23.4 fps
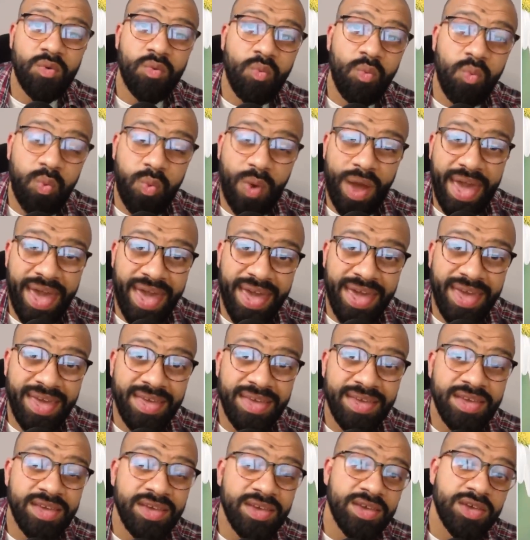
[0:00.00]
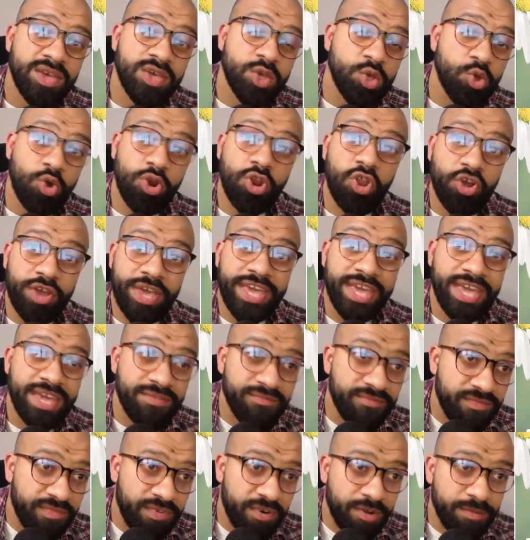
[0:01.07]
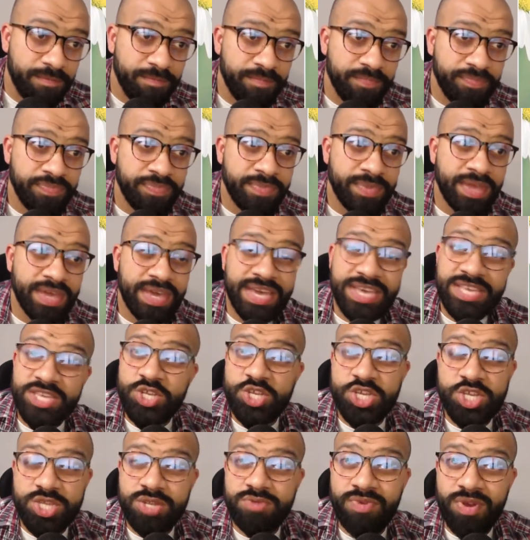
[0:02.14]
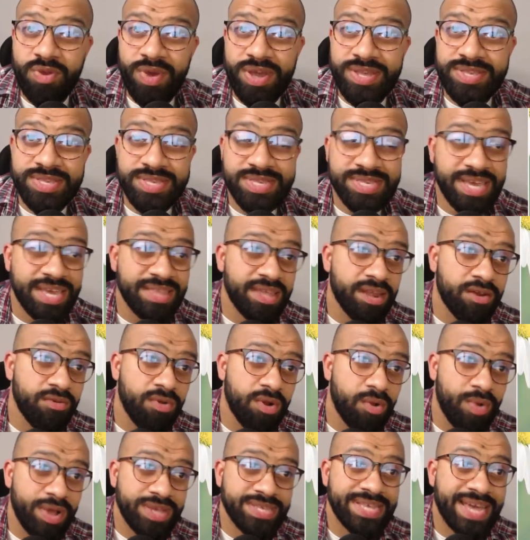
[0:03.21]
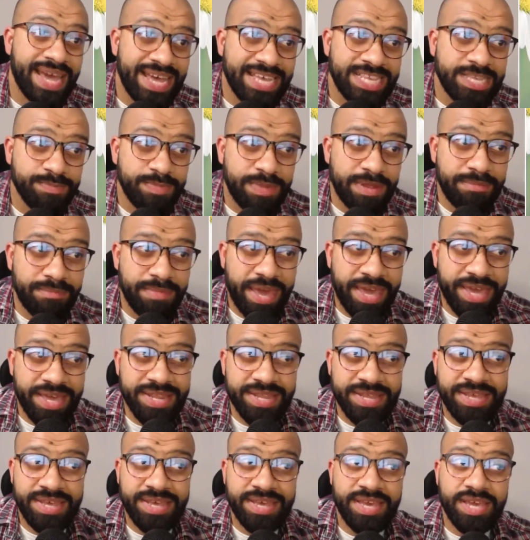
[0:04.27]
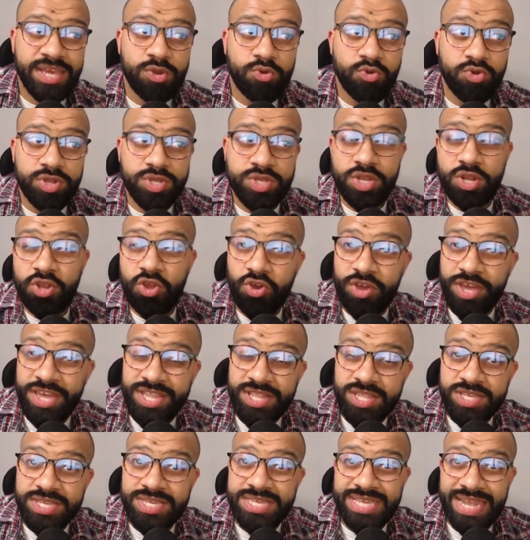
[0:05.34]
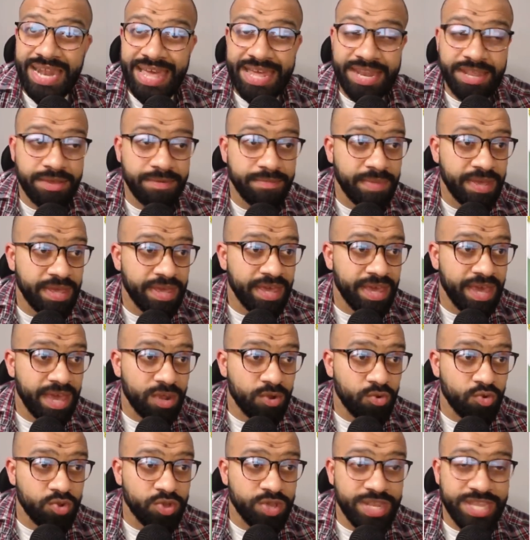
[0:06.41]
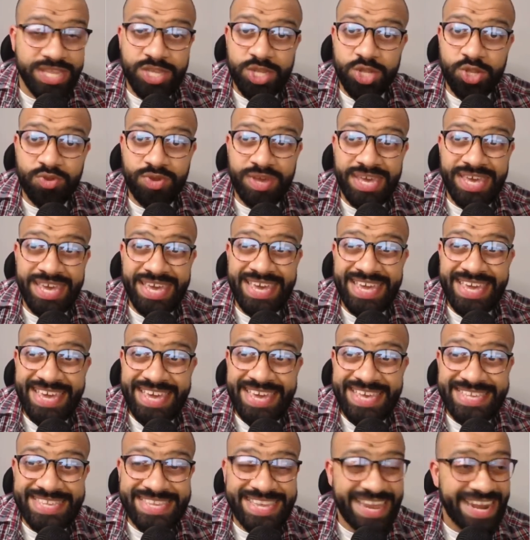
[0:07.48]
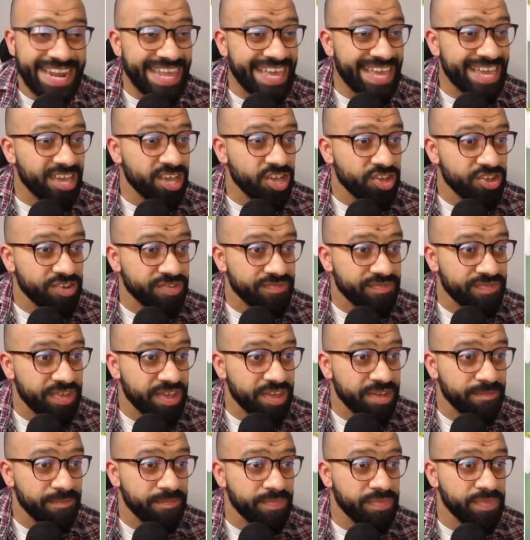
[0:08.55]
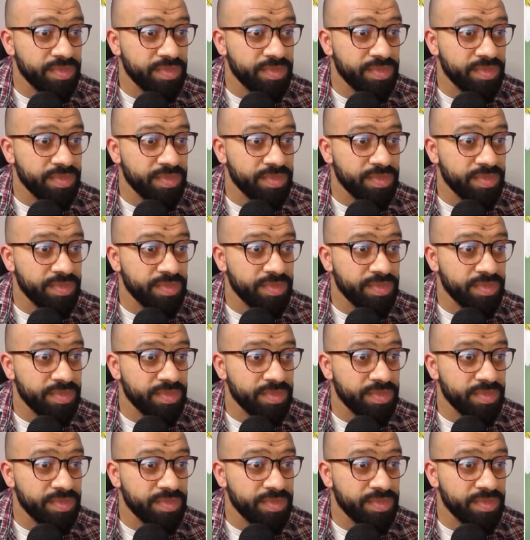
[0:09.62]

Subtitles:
where you're logging in from. It's just a request to say that a request has been made in order to log into Solanium. And all you need to do here is click confirm.